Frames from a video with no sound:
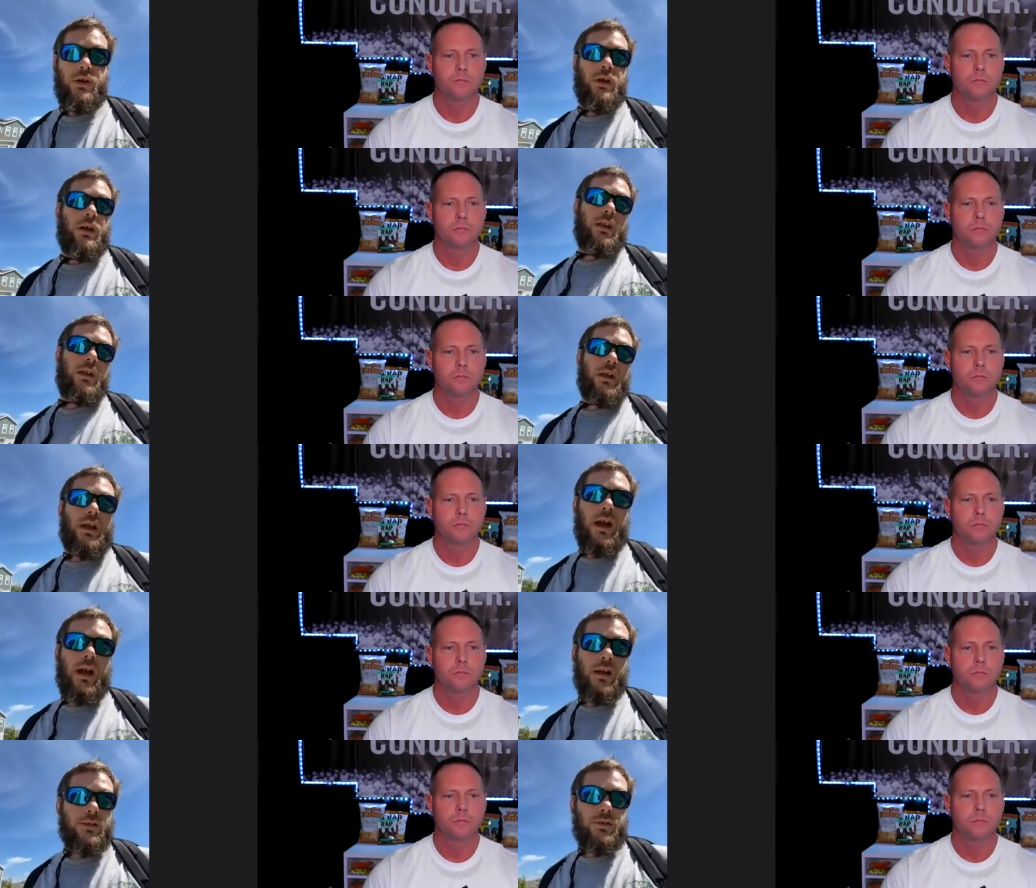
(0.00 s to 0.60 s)
Speaker 1: And the
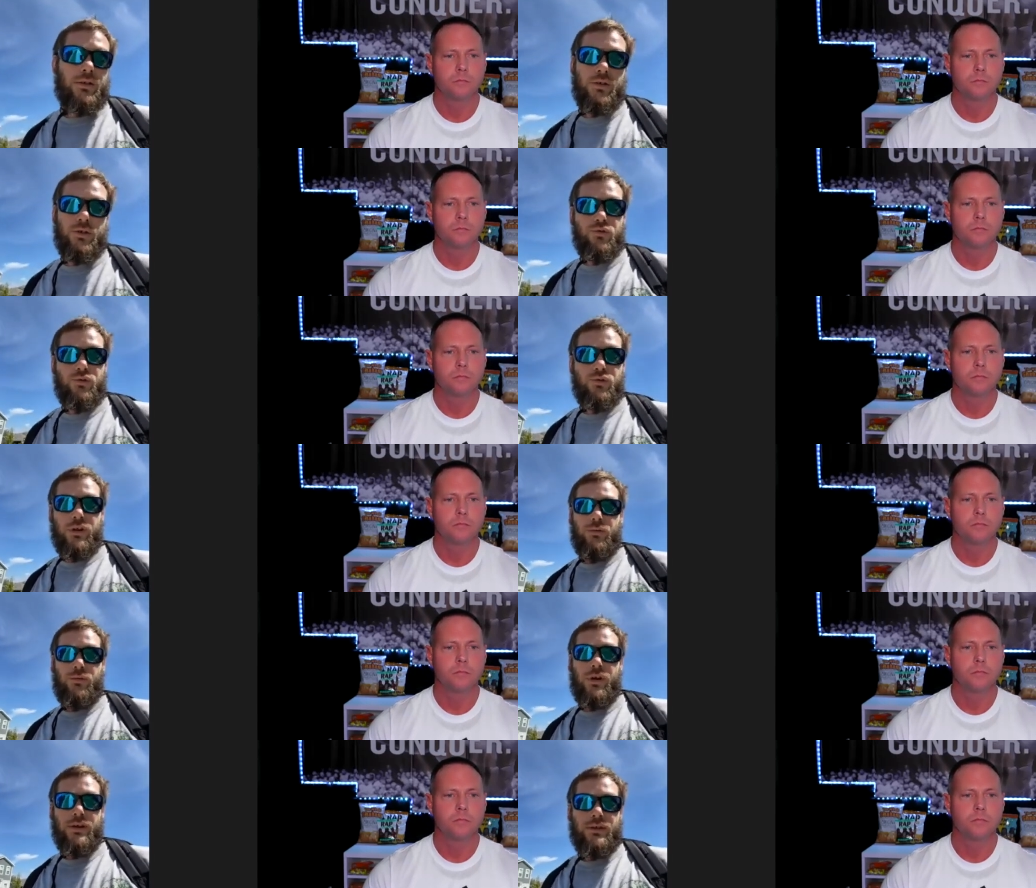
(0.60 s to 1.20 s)
guys on the street
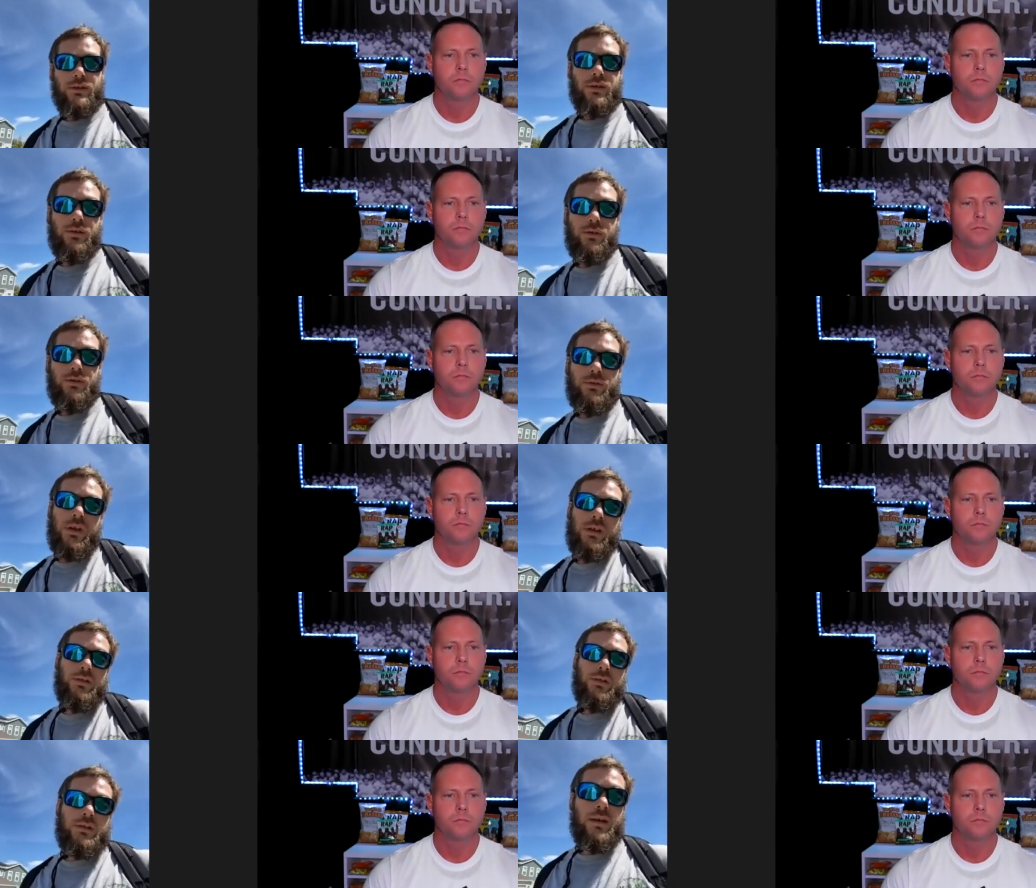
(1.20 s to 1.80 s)
arresting you, they
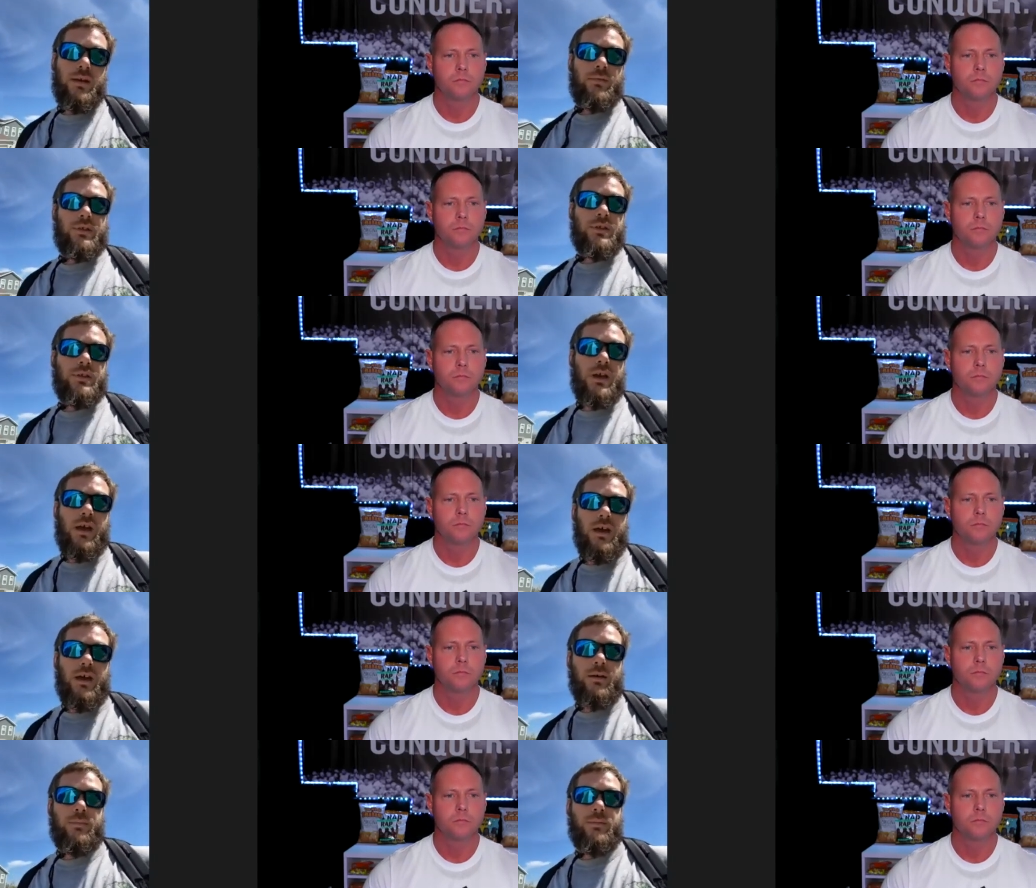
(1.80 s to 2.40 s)
just have a job.